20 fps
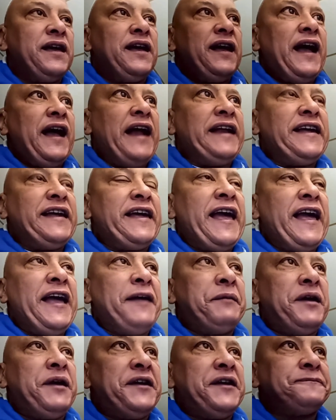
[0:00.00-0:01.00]
And he came
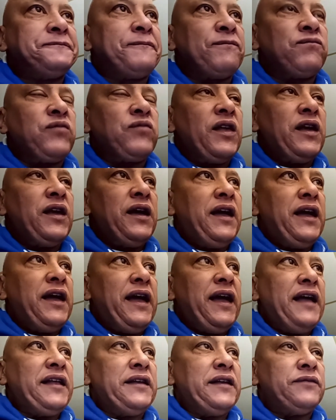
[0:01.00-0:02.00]
in,
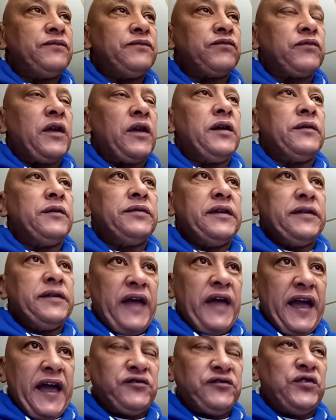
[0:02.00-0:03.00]
and
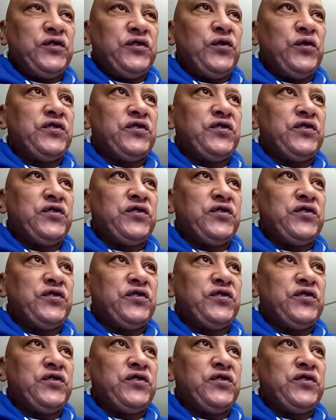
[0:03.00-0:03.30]
they introduced